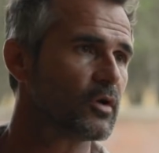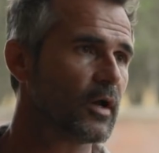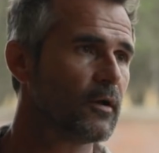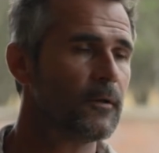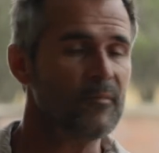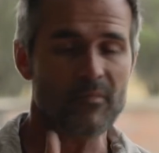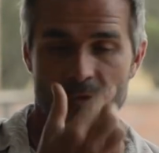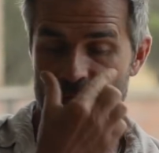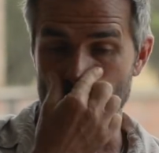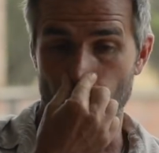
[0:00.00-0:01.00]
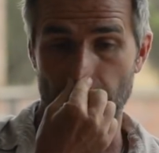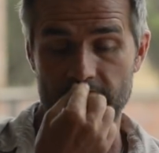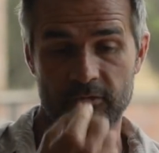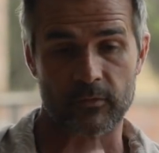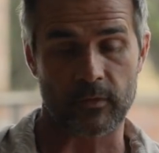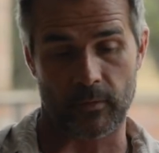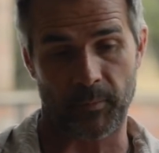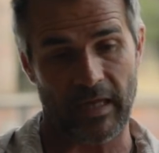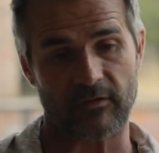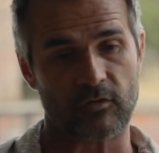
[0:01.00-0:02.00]
You know, so your best
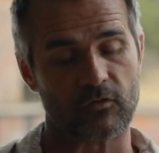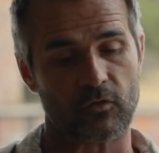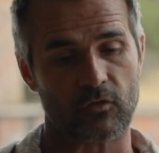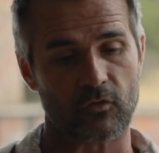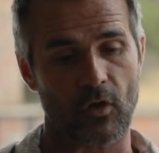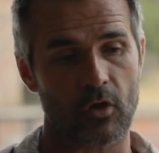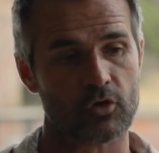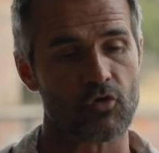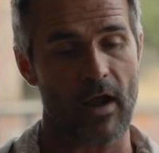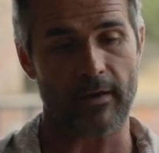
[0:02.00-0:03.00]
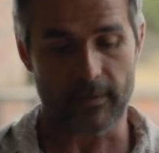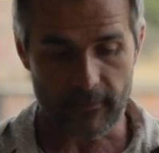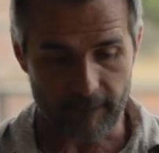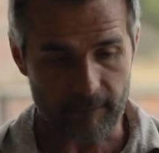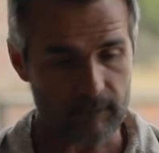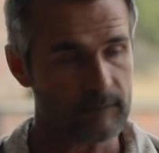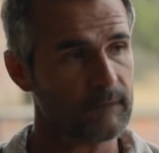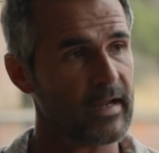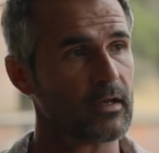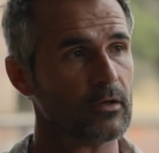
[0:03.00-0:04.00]
bet is to just hold ground and
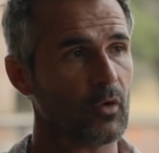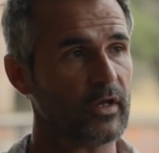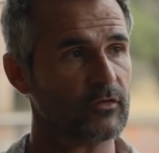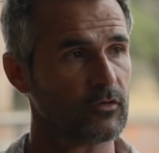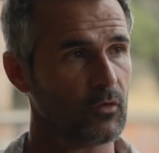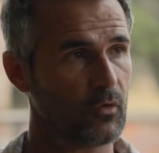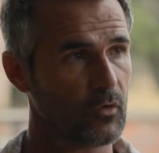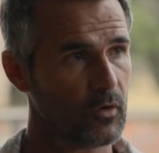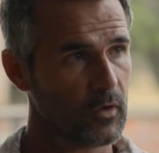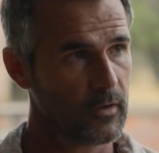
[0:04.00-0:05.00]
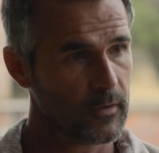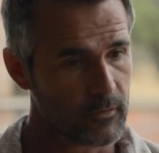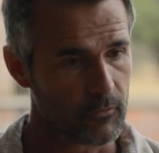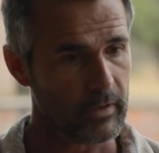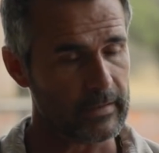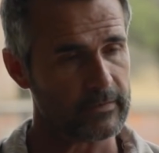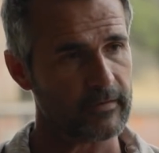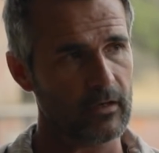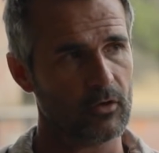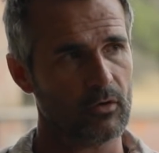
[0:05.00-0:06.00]
make a noise, or really
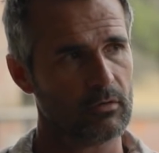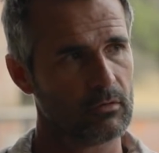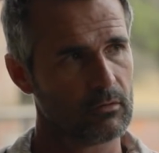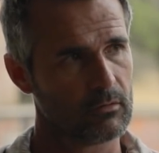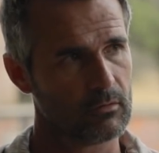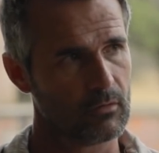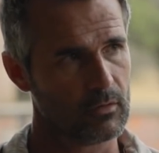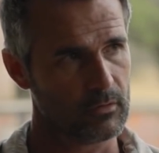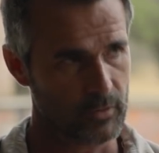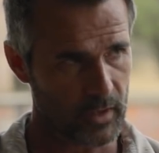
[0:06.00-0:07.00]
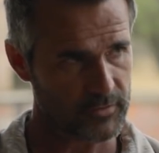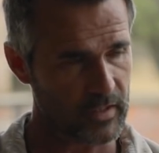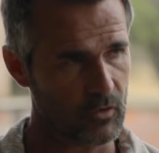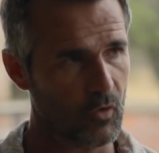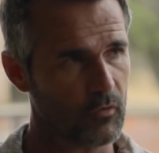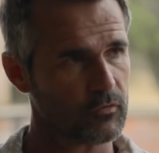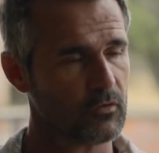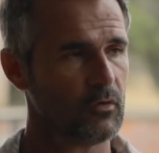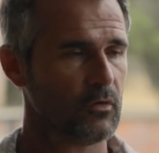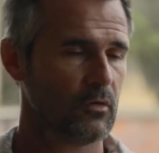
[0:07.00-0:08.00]
tell her, you know, tell her off,
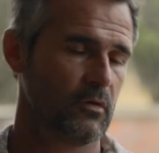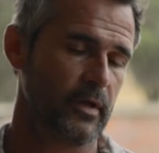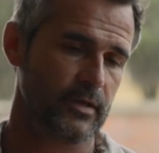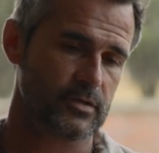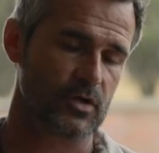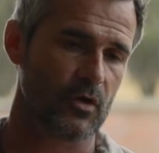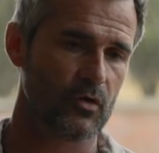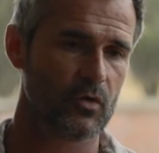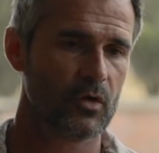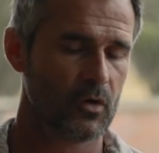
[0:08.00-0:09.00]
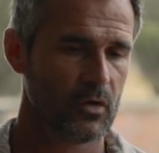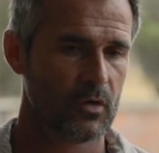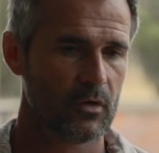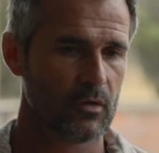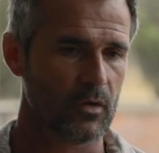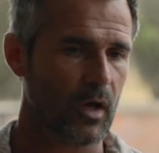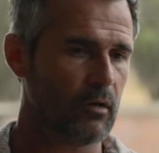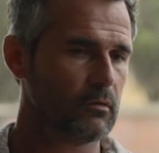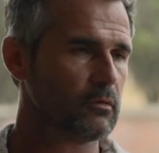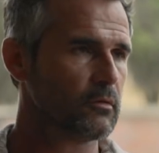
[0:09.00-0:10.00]
and so yeah,
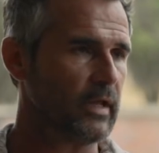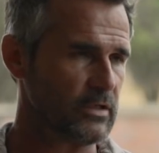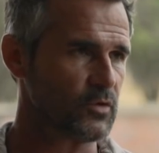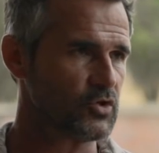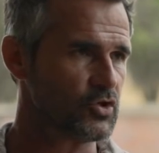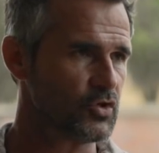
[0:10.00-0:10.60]
that's what you